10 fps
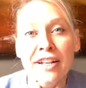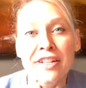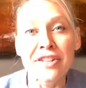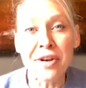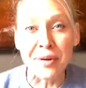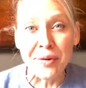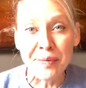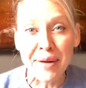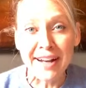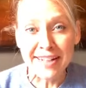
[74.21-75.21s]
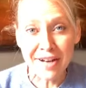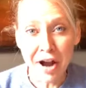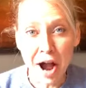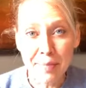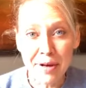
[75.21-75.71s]
So, my
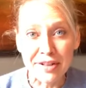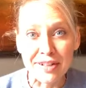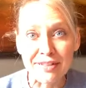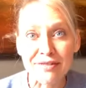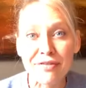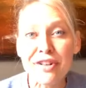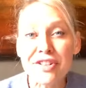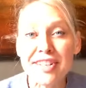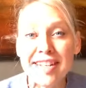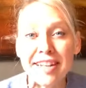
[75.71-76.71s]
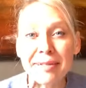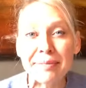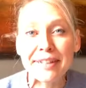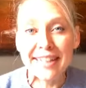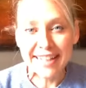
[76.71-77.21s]
top first tip
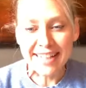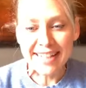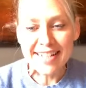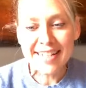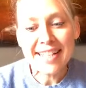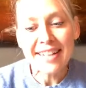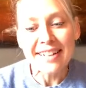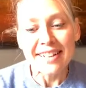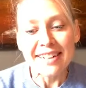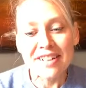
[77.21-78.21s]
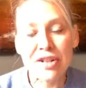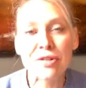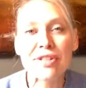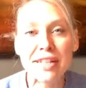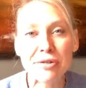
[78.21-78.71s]
is to
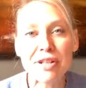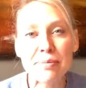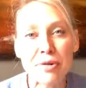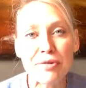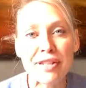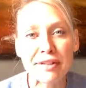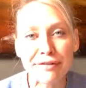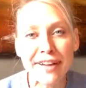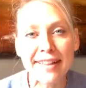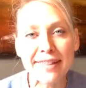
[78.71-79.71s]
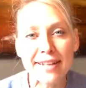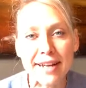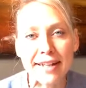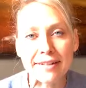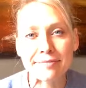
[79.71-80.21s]
decrease protein and fat in the
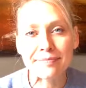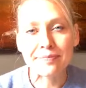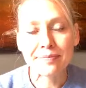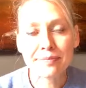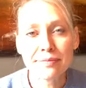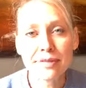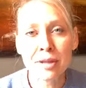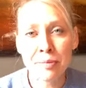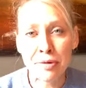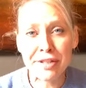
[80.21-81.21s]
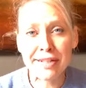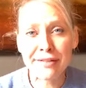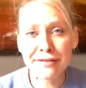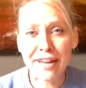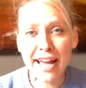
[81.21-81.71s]
diet. Protein and
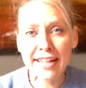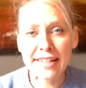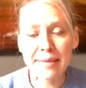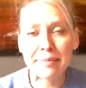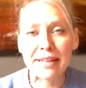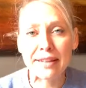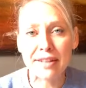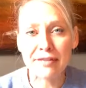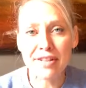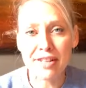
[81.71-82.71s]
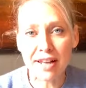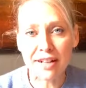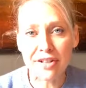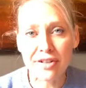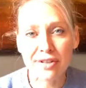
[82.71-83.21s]
fat make the liver
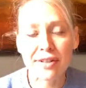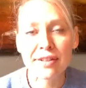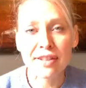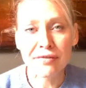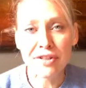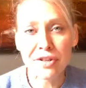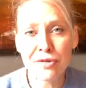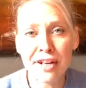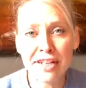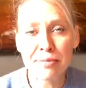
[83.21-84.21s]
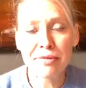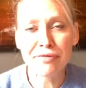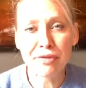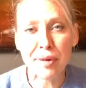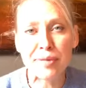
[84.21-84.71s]
sluggish. The liver is trying to
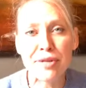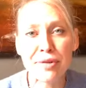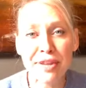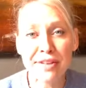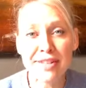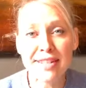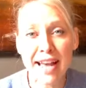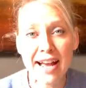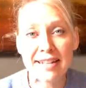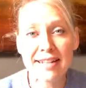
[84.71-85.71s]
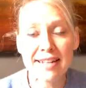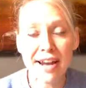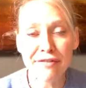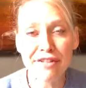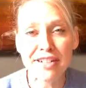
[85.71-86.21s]
perform 2,000 tasks
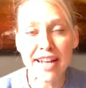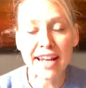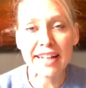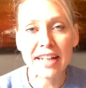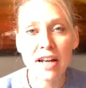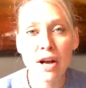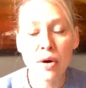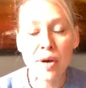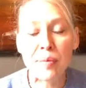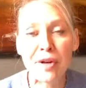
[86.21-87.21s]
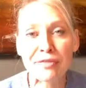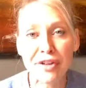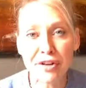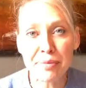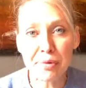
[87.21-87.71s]
every day. And one
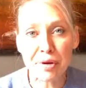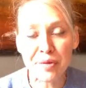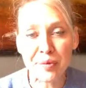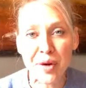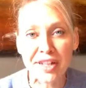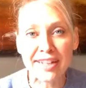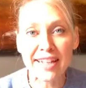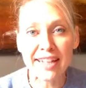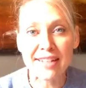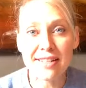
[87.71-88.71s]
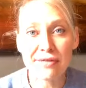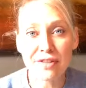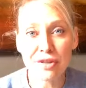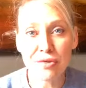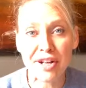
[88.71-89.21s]
very important one is the
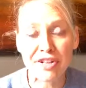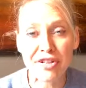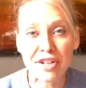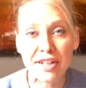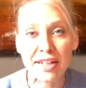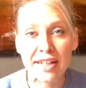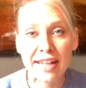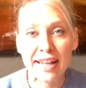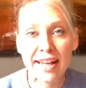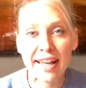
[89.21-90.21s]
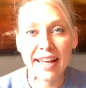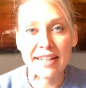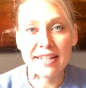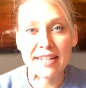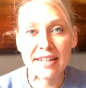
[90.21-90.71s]
filtration
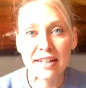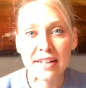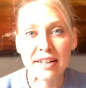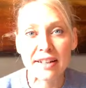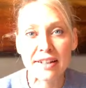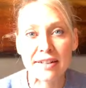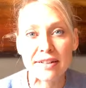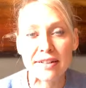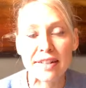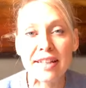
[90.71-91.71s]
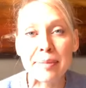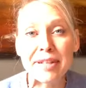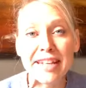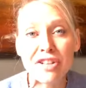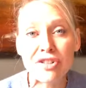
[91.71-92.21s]
and uh,
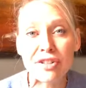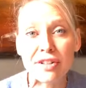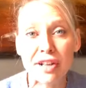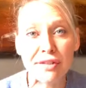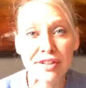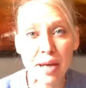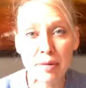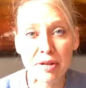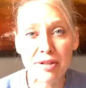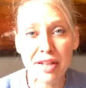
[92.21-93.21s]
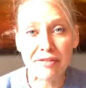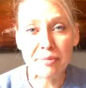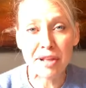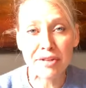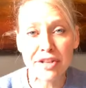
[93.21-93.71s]
elimination of chemical and heavy
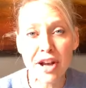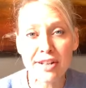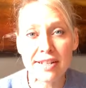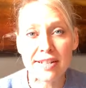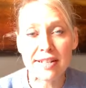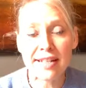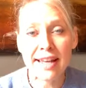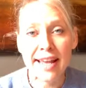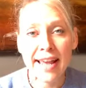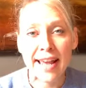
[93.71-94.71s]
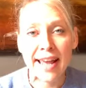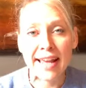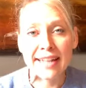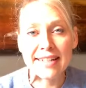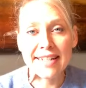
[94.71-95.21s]
metal toxins.
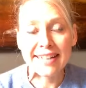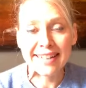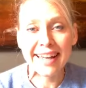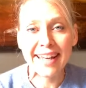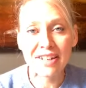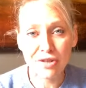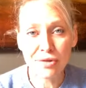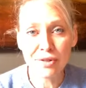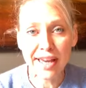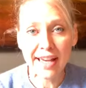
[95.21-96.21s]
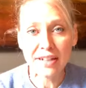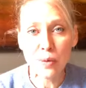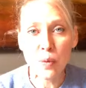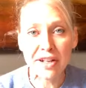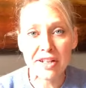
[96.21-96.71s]
And it can't do that
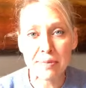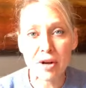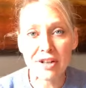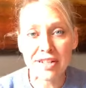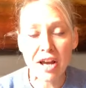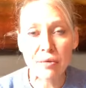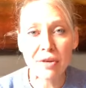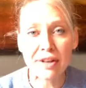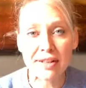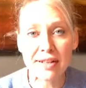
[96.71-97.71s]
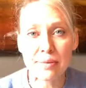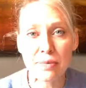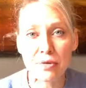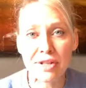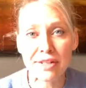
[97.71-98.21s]
when it's bogged down with excess
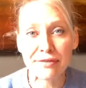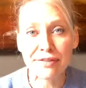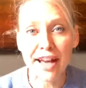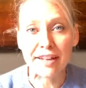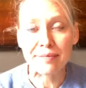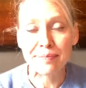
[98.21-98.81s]
protein and fat.